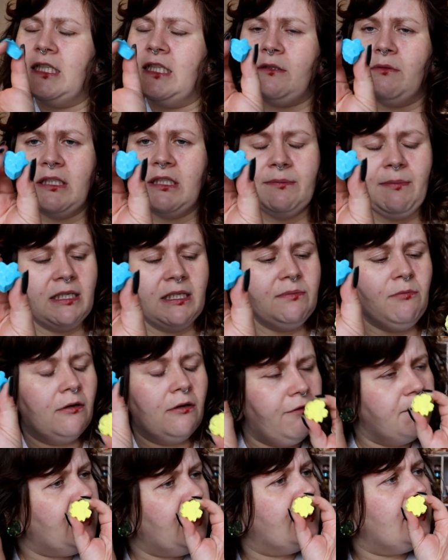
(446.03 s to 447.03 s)
This one smells
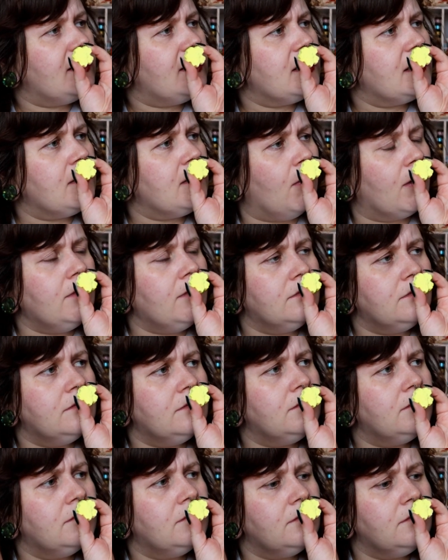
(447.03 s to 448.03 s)
more familiar than this one.
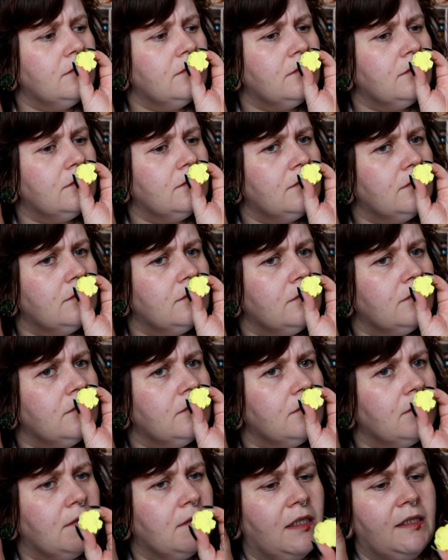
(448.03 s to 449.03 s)

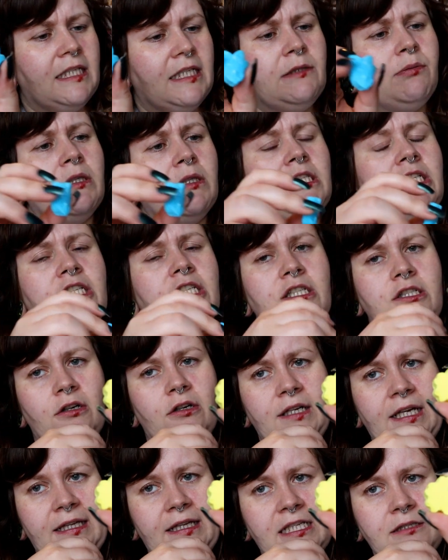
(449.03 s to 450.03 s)
This one's
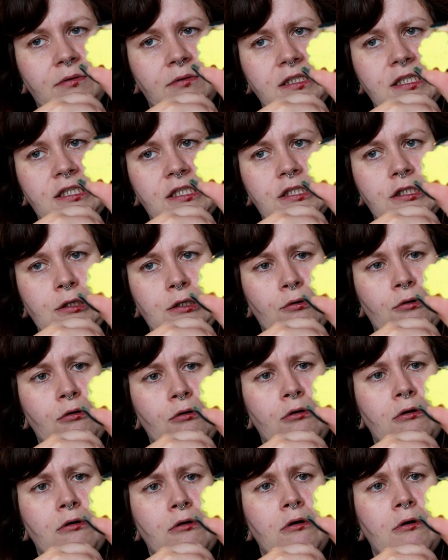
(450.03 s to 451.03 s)
stunning. This one's
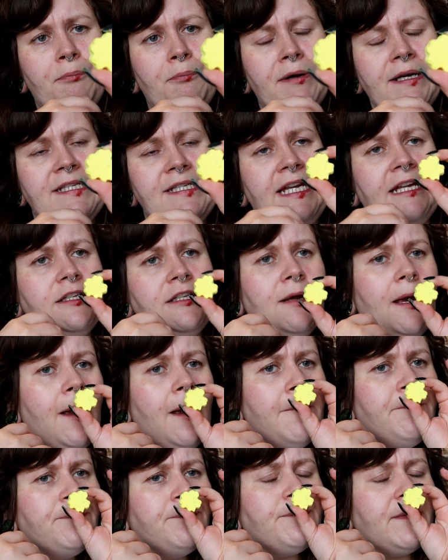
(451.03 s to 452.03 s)
so pretty, and
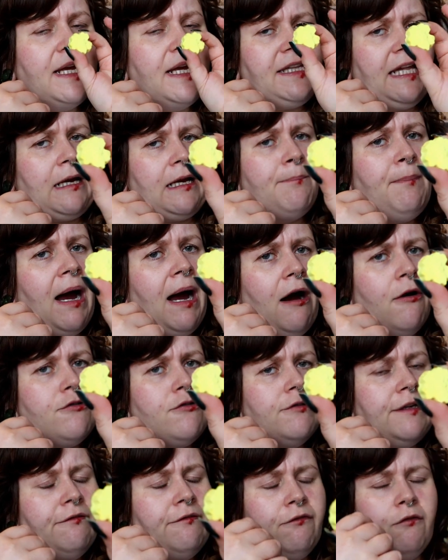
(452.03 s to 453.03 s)
it's like a
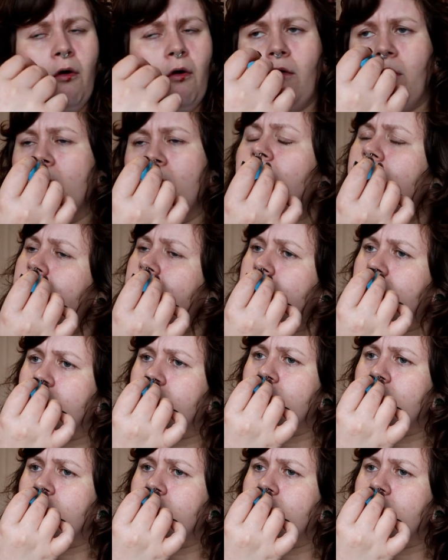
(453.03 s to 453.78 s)
powdery floral.